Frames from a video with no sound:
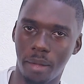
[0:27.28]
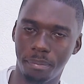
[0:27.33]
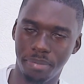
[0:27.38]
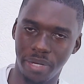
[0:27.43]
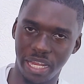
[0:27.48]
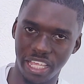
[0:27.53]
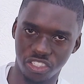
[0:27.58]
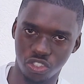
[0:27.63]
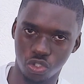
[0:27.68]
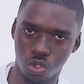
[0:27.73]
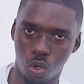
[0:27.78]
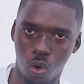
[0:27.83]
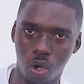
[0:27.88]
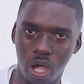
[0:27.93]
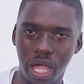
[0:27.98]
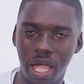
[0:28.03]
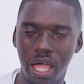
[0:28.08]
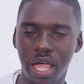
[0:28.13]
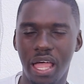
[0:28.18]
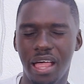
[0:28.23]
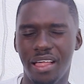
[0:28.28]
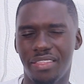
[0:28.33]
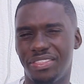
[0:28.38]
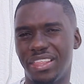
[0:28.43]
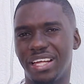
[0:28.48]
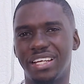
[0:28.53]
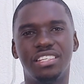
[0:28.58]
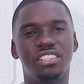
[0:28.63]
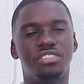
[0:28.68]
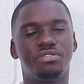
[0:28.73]
Play Store.
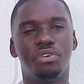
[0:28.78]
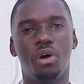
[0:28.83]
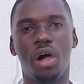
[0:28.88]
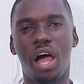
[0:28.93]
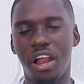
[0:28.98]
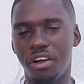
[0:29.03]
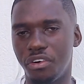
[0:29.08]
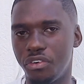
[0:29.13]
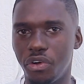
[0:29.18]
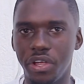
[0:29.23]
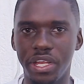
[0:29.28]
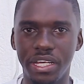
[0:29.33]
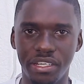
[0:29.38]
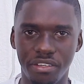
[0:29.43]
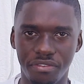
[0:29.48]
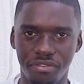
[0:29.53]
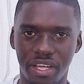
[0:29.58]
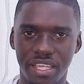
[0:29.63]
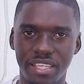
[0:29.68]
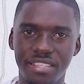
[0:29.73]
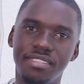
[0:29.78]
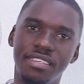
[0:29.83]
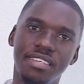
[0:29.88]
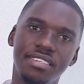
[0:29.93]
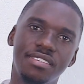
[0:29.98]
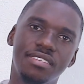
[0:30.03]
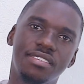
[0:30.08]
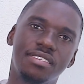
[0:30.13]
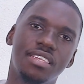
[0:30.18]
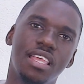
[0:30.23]
That is for Android
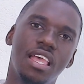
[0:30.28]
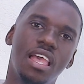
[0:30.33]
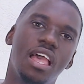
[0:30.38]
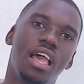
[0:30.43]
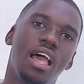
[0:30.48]
devices